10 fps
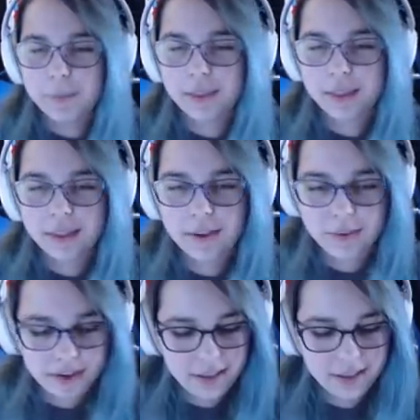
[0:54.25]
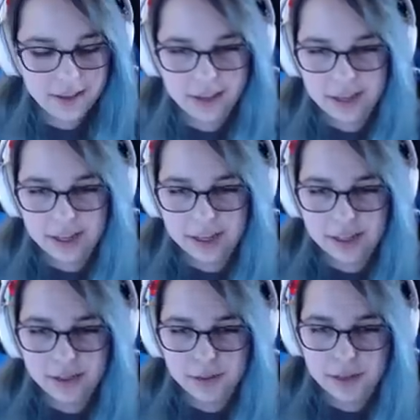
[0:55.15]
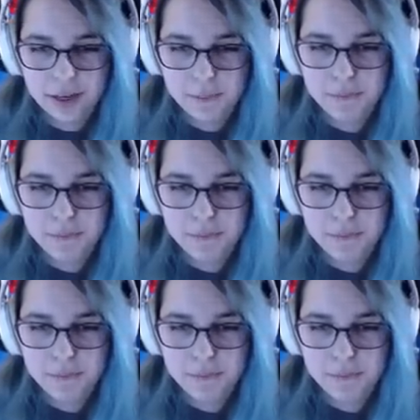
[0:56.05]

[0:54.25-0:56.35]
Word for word: Yeah, exactly. Do it.